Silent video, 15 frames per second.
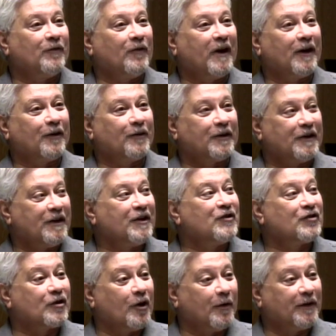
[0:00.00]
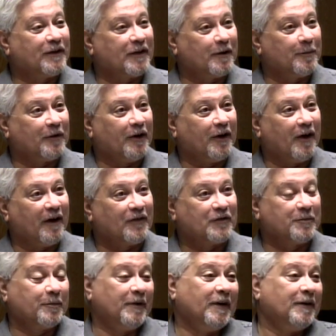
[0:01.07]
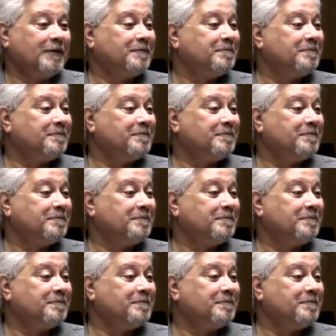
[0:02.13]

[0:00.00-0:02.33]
record is going to the playoffs. But